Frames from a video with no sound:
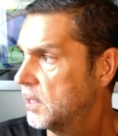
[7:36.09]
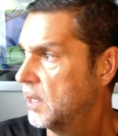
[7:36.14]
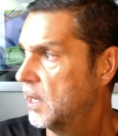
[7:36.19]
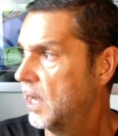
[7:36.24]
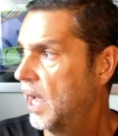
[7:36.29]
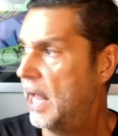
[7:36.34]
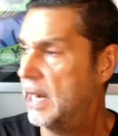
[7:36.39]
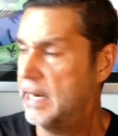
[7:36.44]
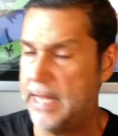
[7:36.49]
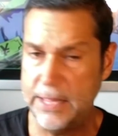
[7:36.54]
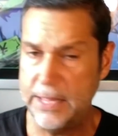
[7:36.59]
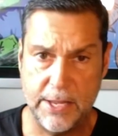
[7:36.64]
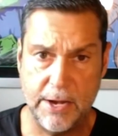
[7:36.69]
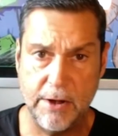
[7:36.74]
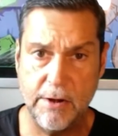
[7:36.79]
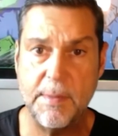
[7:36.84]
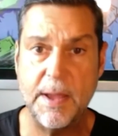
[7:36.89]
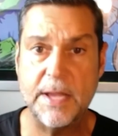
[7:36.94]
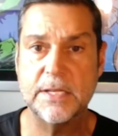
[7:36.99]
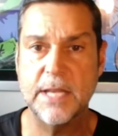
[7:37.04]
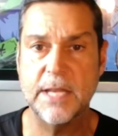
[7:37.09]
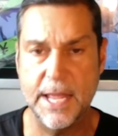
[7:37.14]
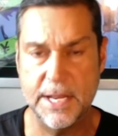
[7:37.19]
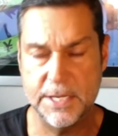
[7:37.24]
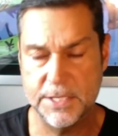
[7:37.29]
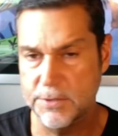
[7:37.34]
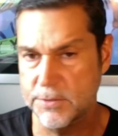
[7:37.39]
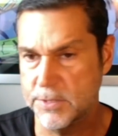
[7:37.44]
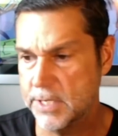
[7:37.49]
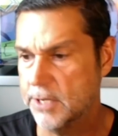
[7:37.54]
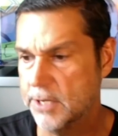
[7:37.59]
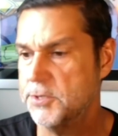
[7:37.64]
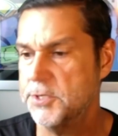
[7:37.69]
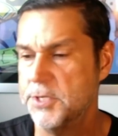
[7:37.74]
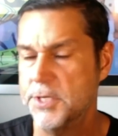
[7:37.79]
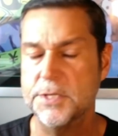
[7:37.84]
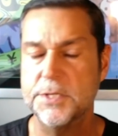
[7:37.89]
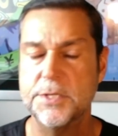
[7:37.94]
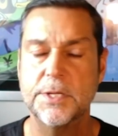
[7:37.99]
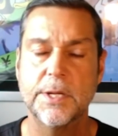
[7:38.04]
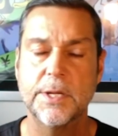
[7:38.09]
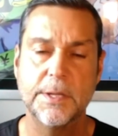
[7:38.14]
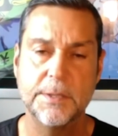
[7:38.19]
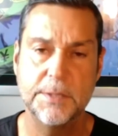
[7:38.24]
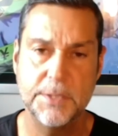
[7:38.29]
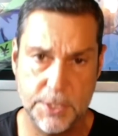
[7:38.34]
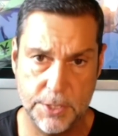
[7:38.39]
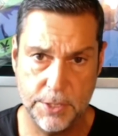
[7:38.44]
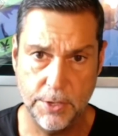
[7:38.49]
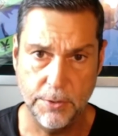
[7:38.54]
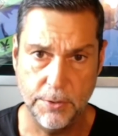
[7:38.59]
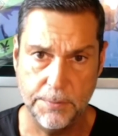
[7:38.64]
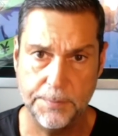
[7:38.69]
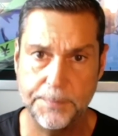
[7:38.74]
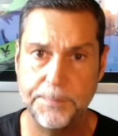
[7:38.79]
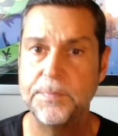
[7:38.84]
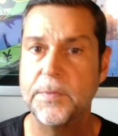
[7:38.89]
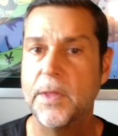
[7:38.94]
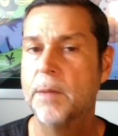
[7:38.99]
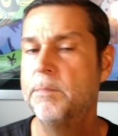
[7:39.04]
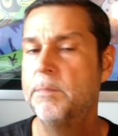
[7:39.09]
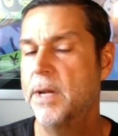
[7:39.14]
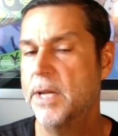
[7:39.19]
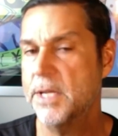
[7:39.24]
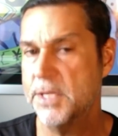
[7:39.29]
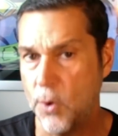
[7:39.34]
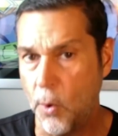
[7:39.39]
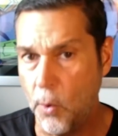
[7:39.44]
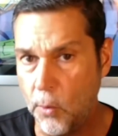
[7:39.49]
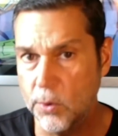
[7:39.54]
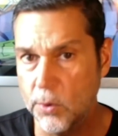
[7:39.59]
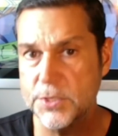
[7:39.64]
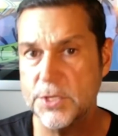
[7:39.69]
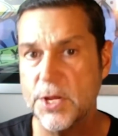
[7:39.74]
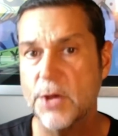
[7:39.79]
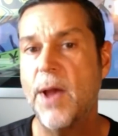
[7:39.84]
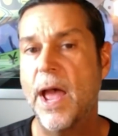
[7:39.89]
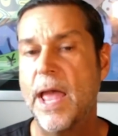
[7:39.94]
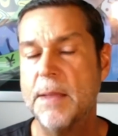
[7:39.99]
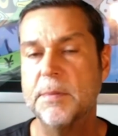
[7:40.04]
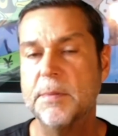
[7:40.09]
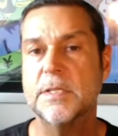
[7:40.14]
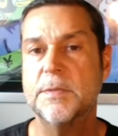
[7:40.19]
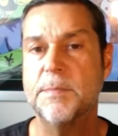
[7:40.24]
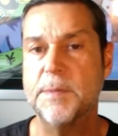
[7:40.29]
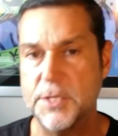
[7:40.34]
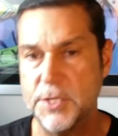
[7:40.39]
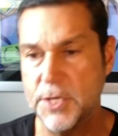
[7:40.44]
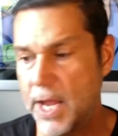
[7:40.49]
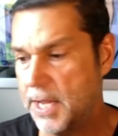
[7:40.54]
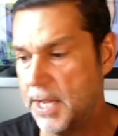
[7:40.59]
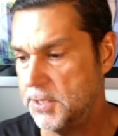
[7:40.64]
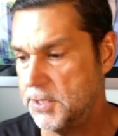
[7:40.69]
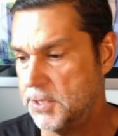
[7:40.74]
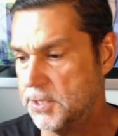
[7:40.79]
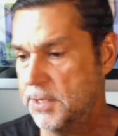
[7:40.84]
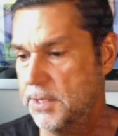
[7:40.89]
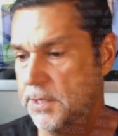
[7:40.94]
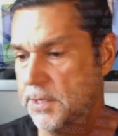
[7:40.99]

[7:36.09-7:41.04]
And Ethereum has layer two solutions too, but is also able to be changed